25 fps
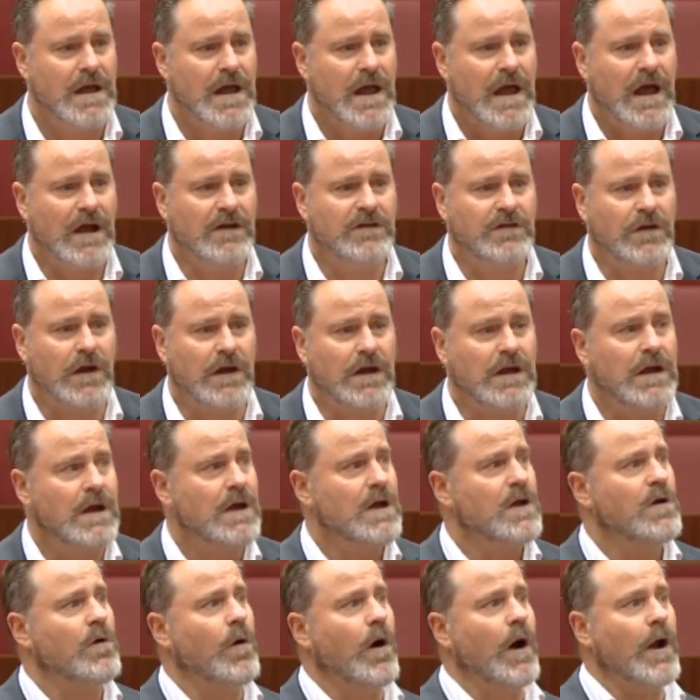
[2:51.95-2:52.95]
And she
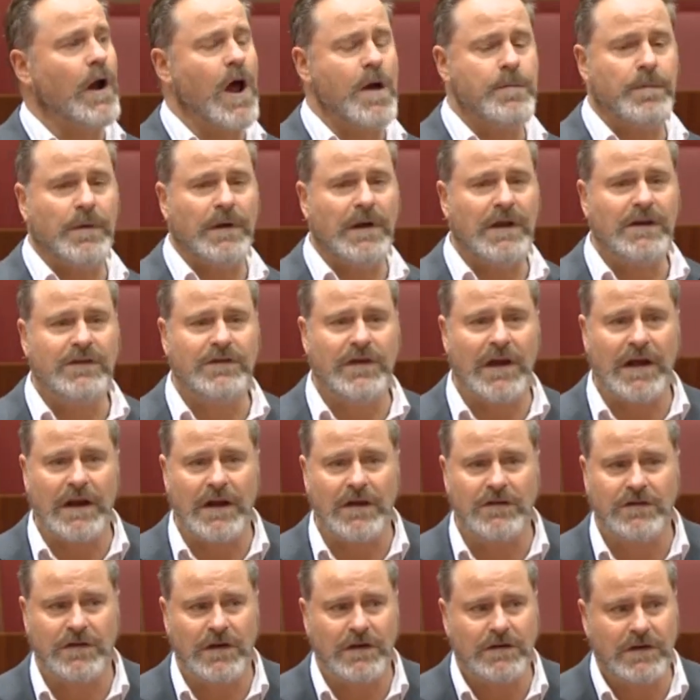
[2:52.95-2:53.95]
quite openly said,
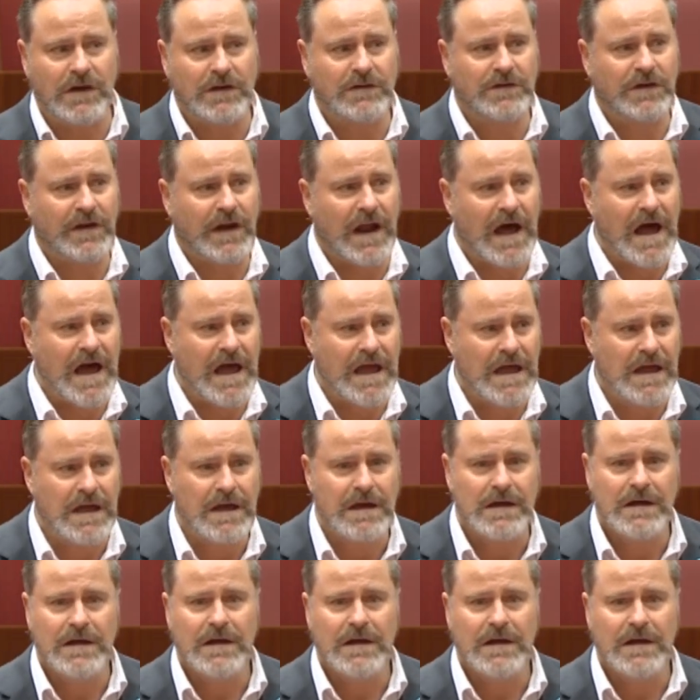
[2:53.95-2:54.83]
as she did today,